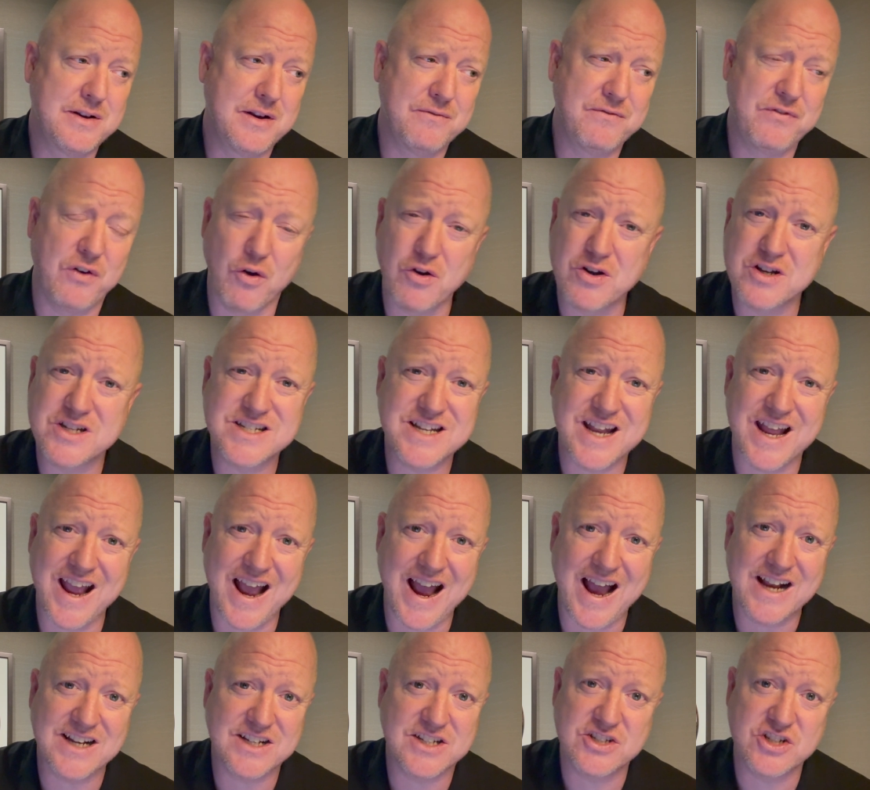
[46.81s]
foreign state
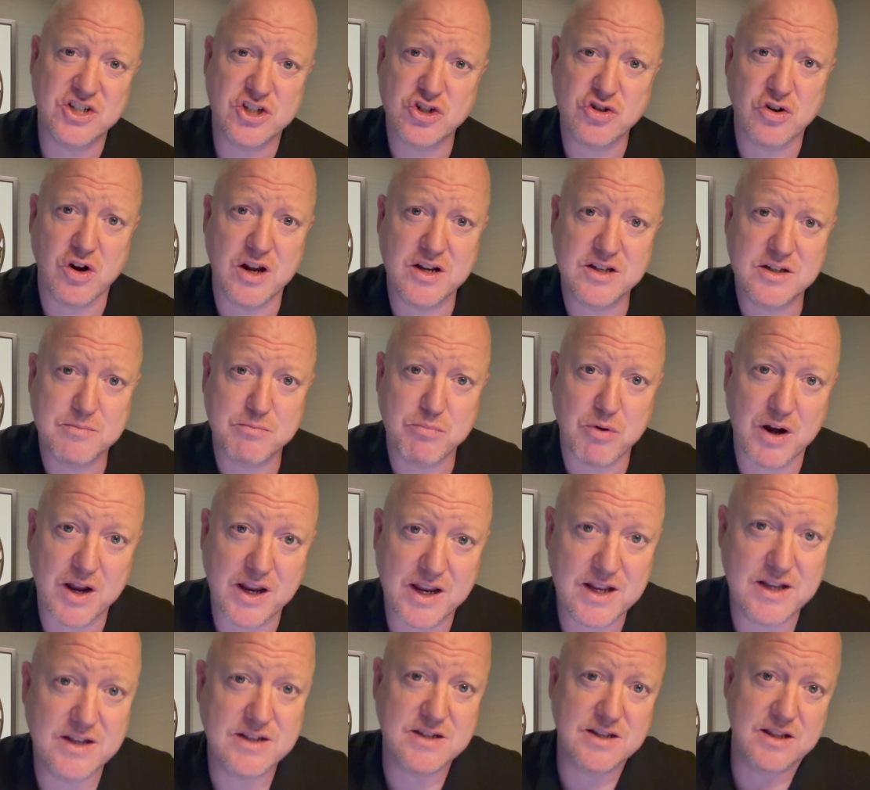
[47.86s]
actors are trying to
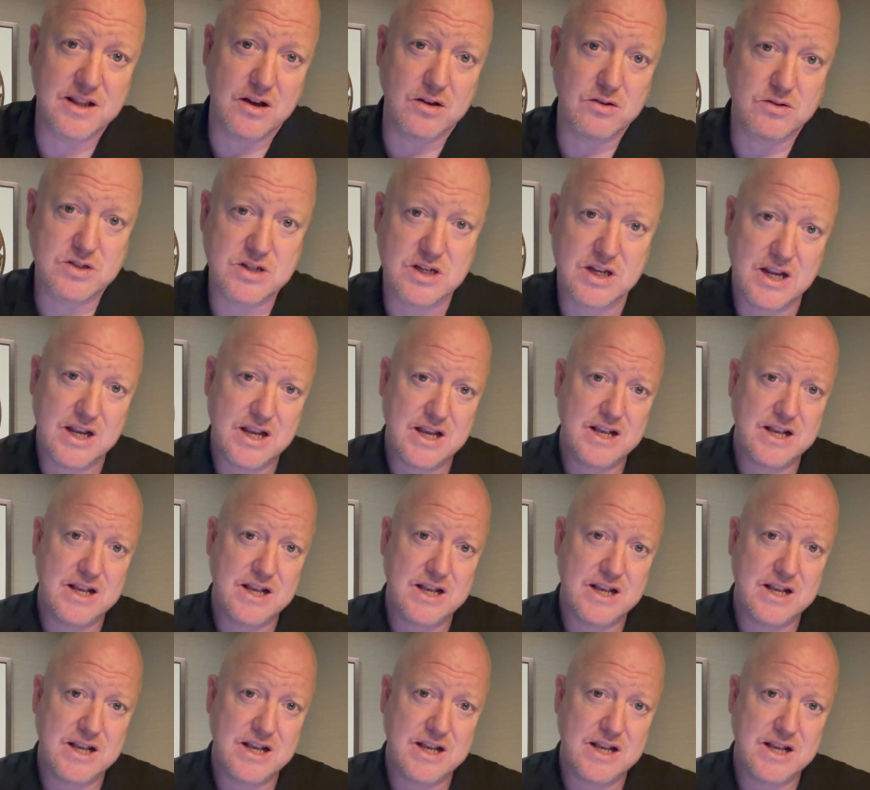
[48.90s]
break into those.